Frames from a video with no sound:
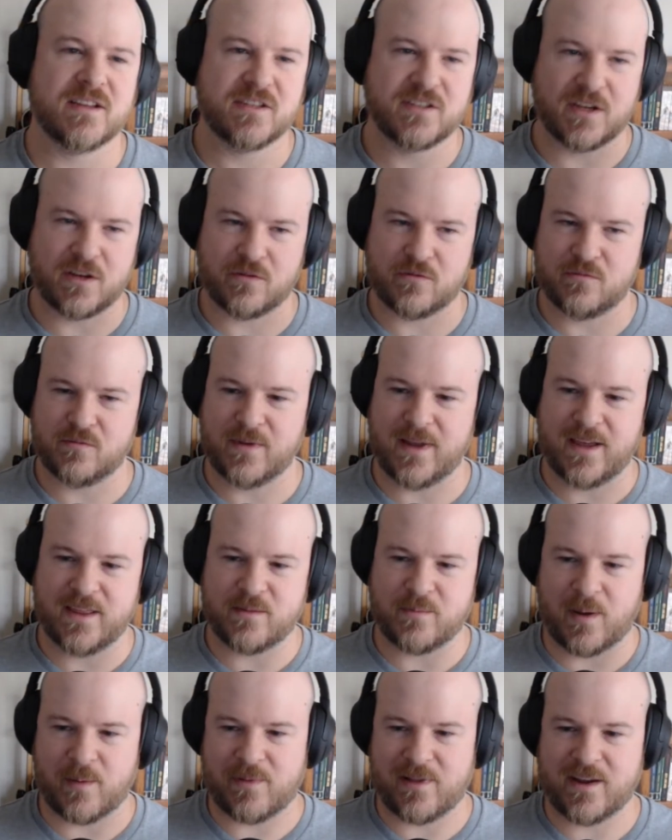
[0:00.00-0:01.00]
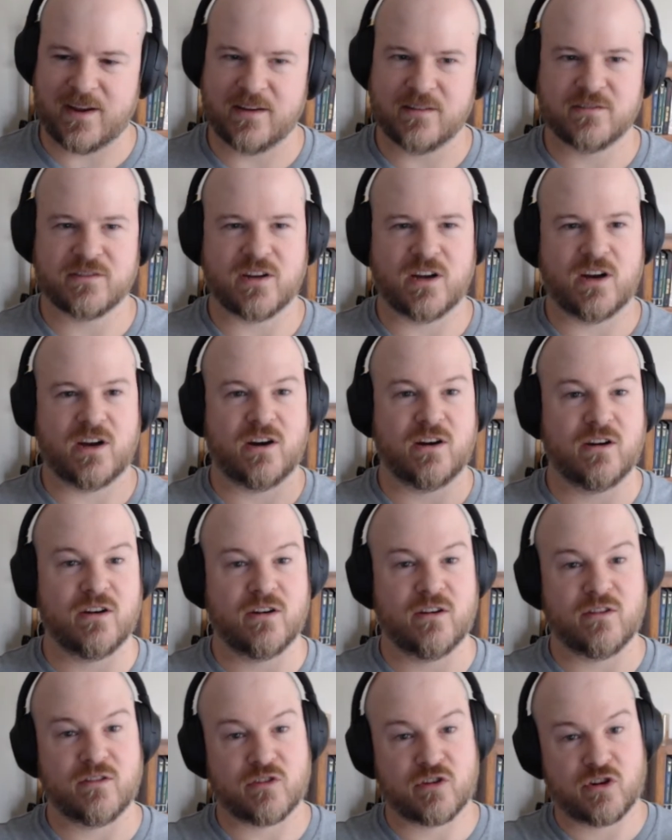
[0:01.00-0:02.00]
So now that my players
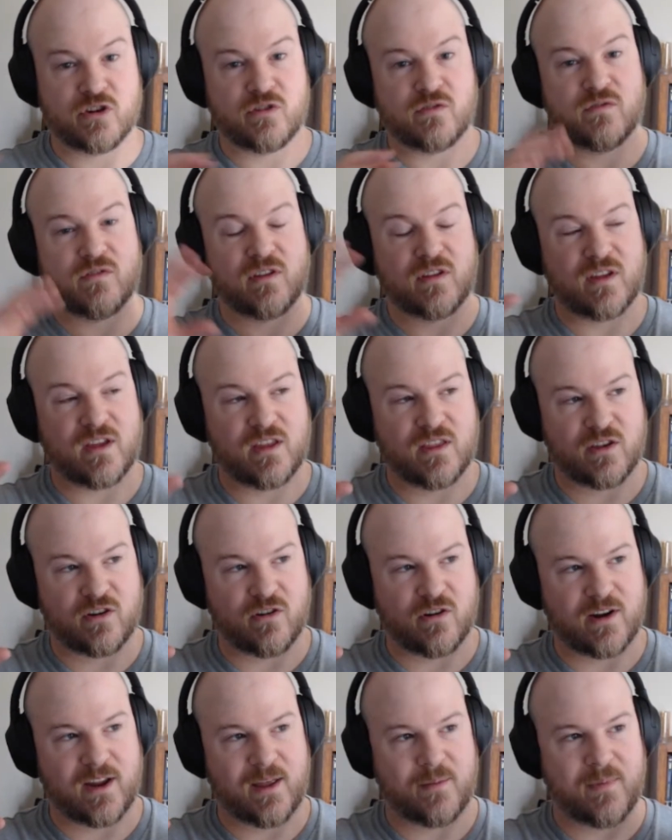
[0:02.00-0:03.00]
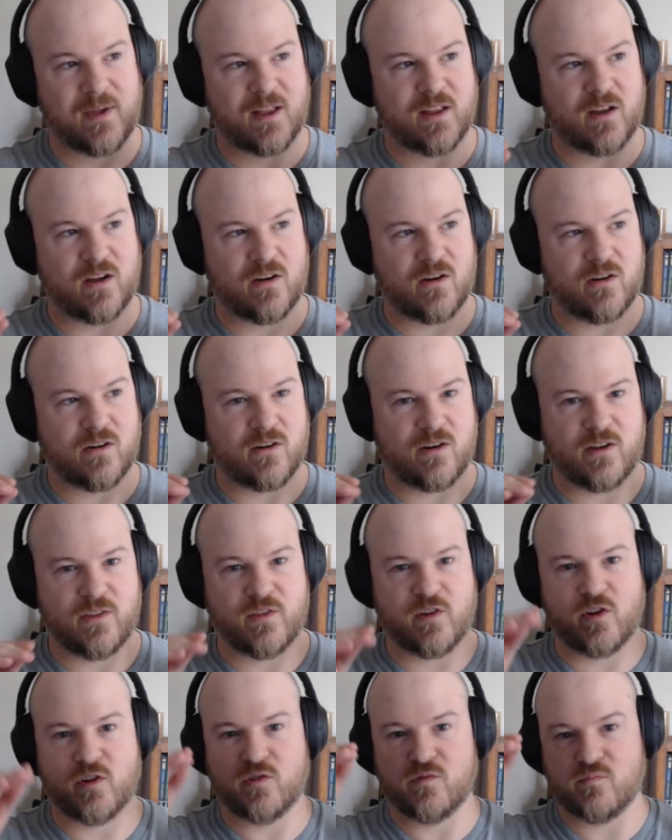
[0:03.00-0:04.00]
are, in the current campaign, are on
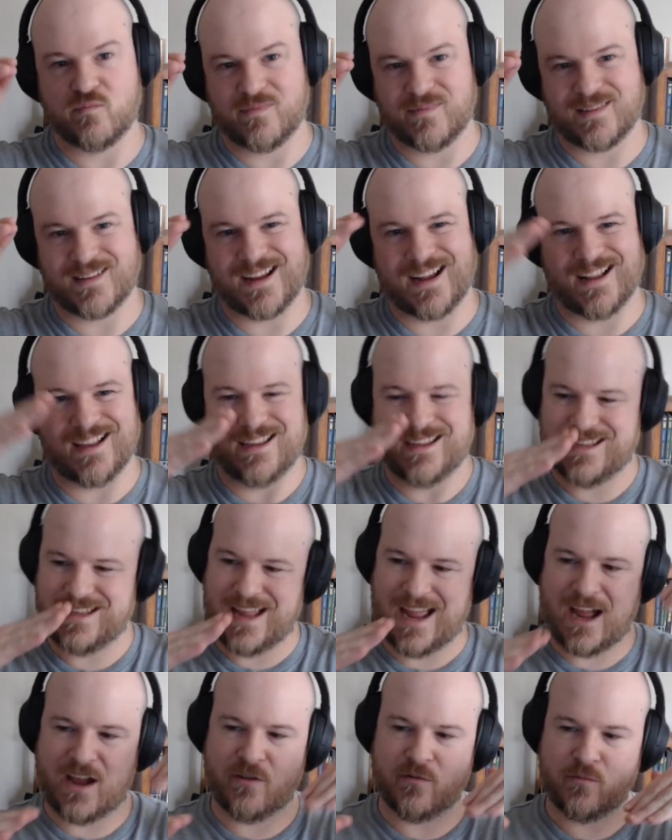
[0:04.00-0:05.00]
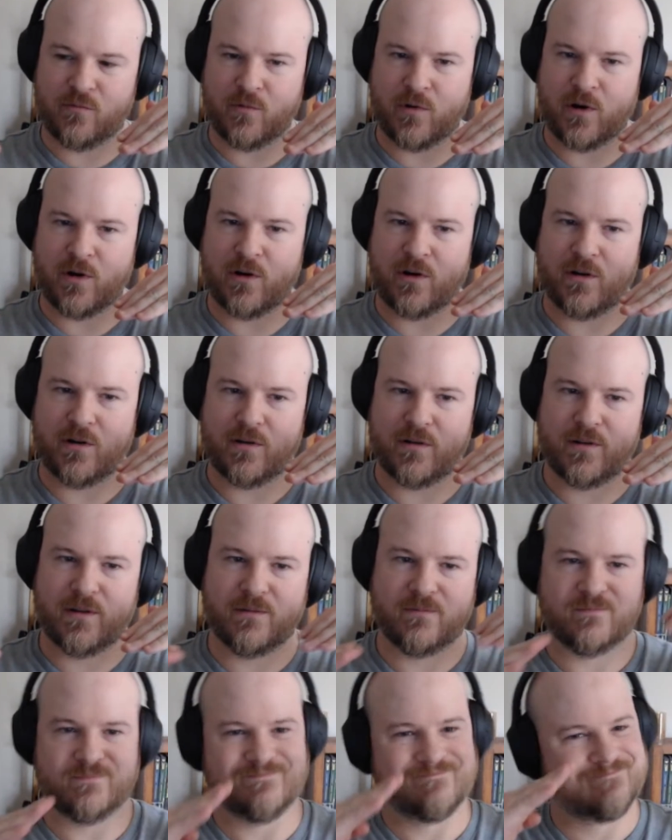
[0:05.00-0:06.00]
their kind of downward
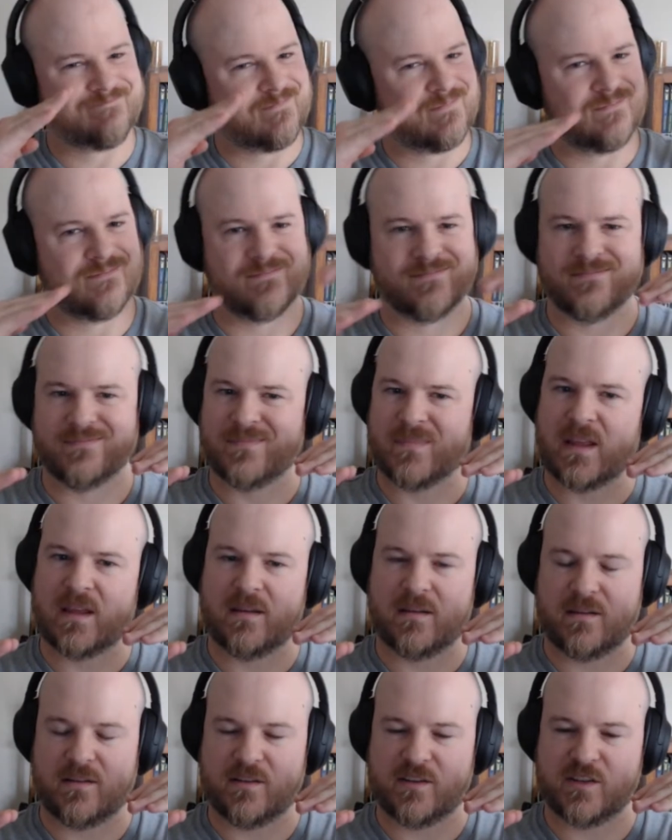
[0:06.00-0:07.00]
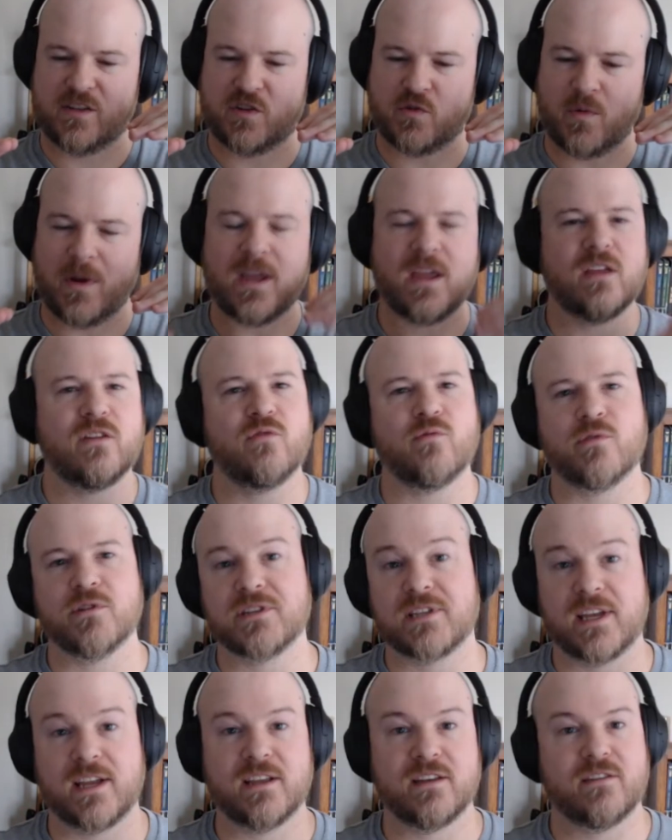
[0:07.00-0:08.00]
swing towards
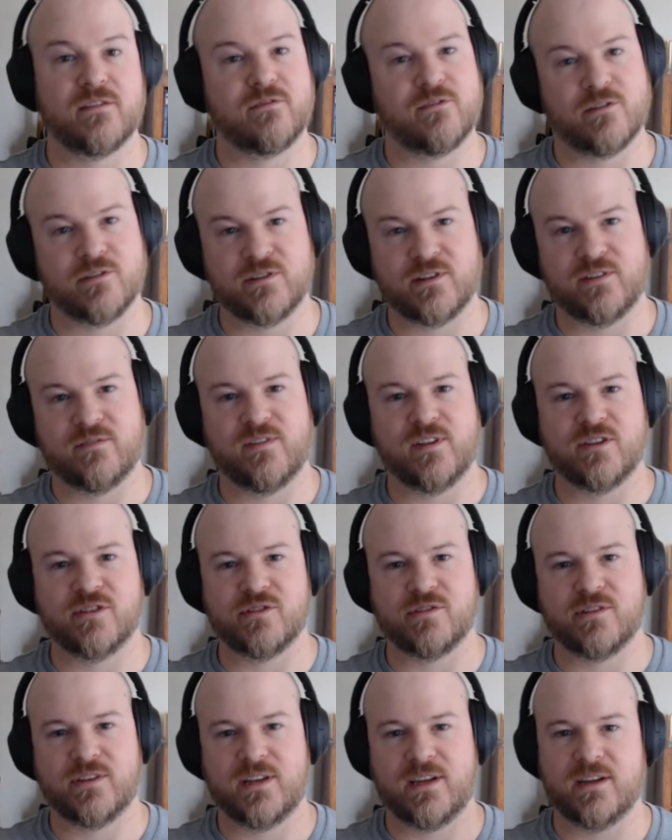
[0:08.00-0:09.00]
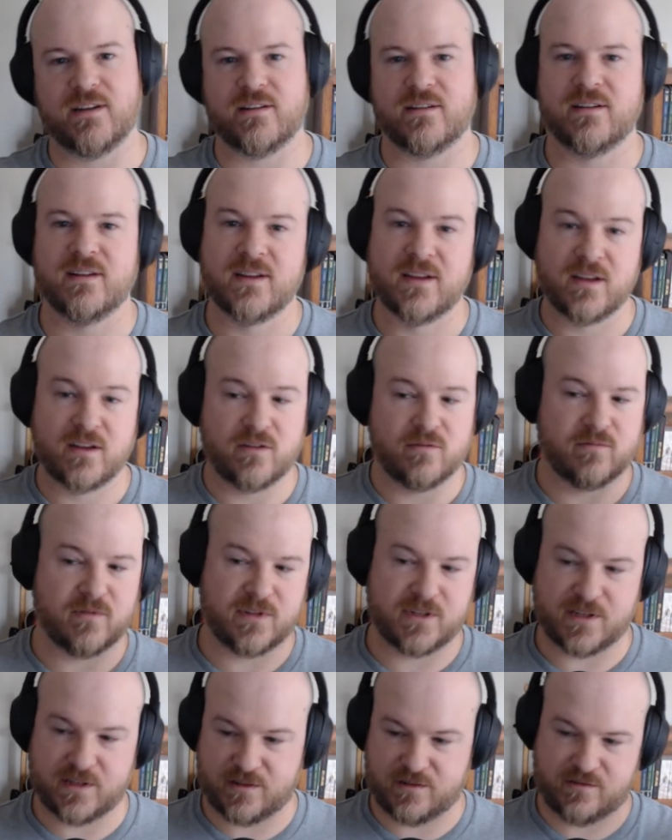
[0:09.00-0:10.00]
the end of the first adventure tier,
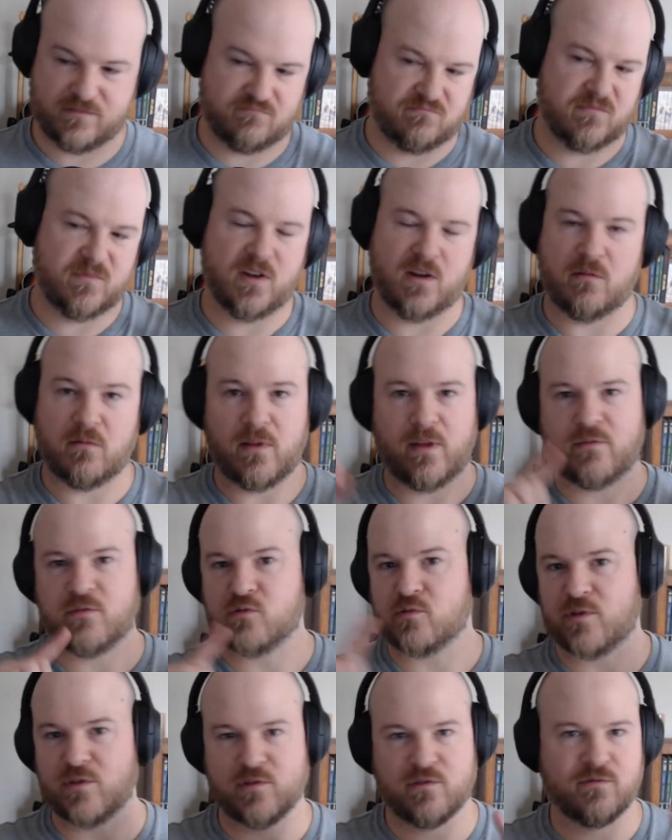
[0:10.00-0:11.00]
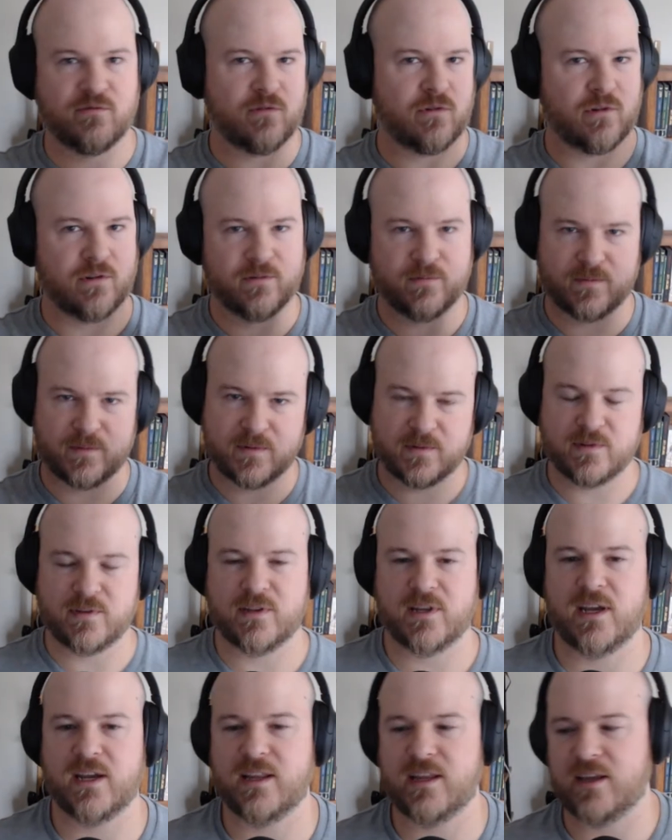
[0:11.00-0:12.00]
which is levels 1 through 4 in
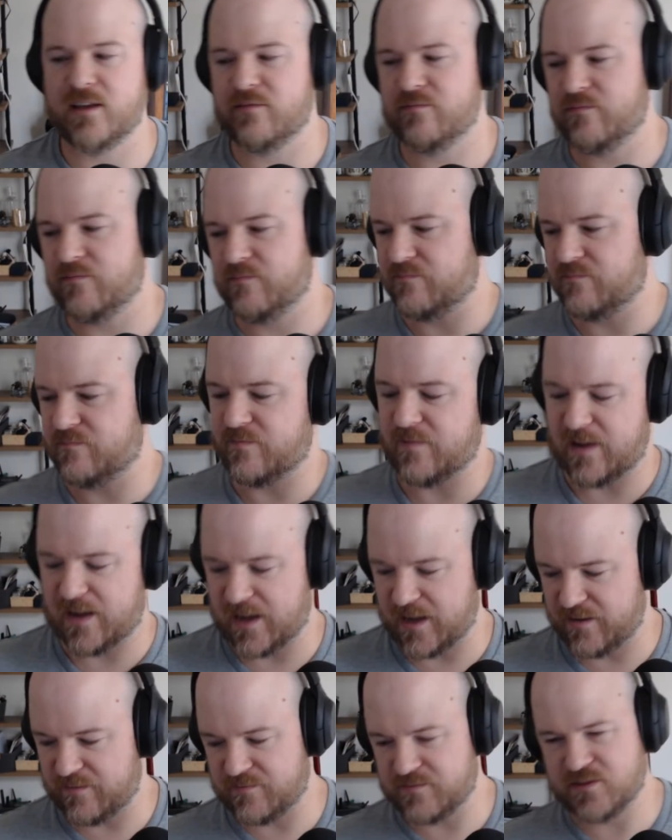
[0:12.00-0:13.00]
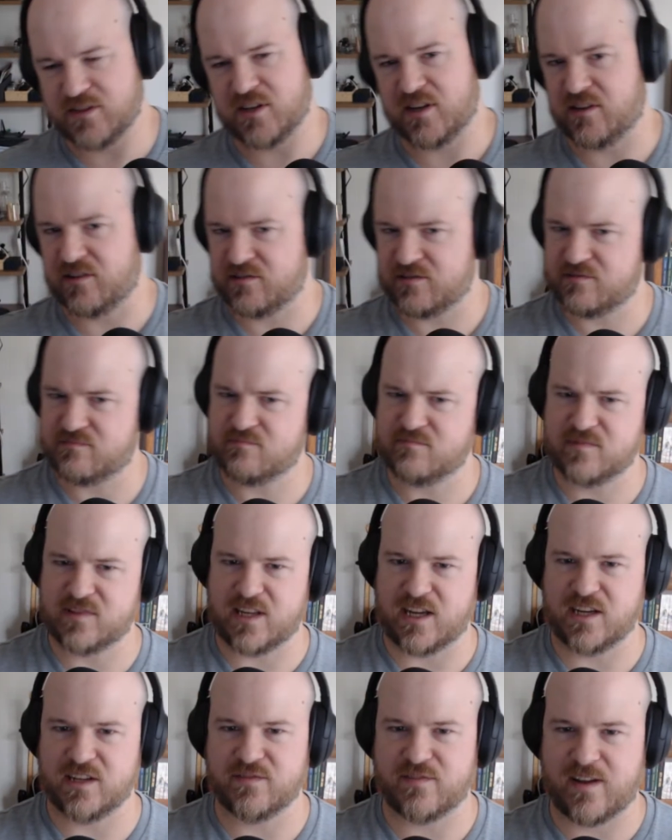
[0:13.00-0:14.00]
D&D
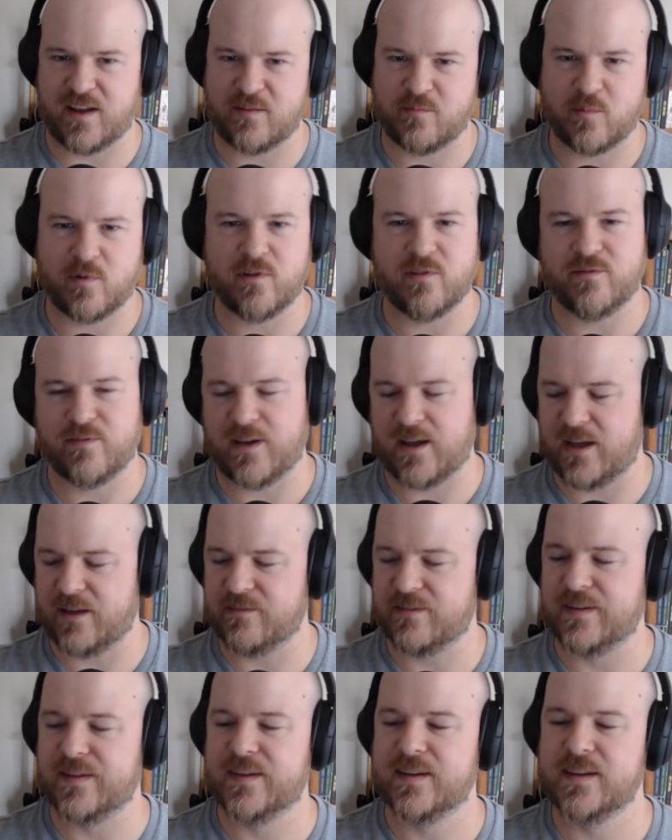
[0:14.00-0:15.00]
5/5.5.